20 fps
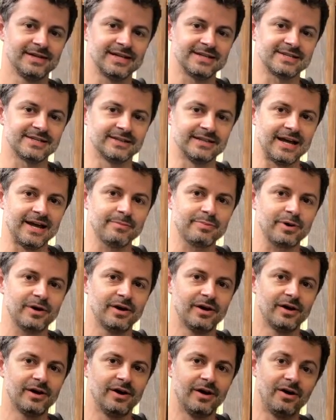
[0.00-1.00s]
is the lamp
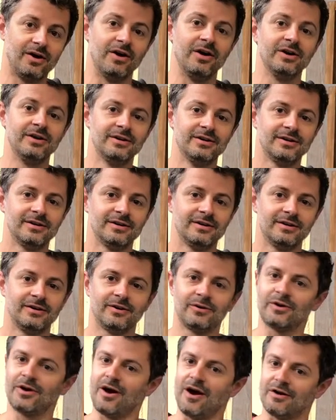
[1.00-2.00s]
on
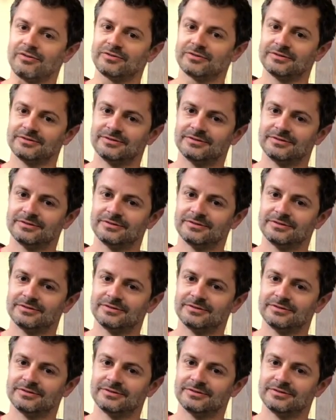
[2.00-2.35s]
or off?